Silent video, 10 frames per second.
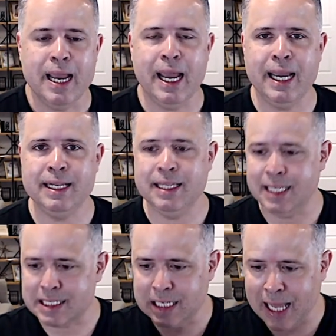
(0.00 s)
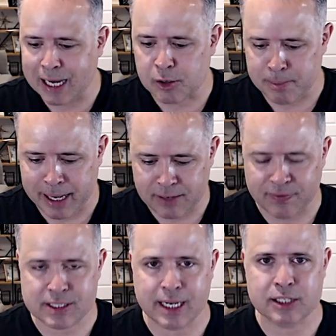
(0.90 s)
And this latter
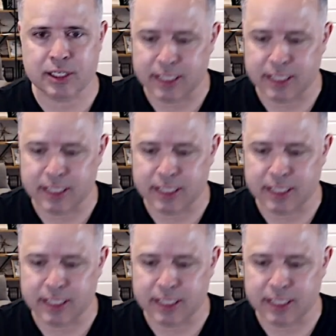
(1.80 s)
manifestation,